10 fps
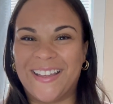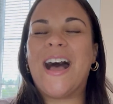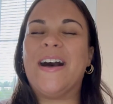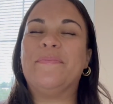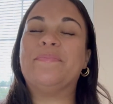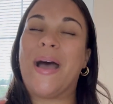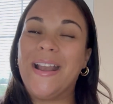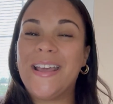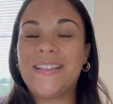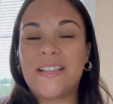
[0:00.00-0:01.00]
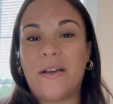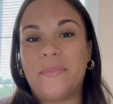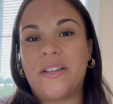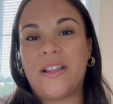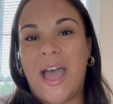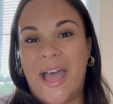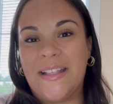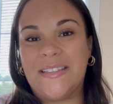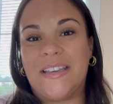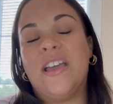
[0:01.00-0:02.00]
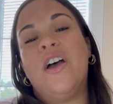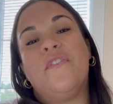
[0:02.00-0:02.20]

Band-Aids come in handy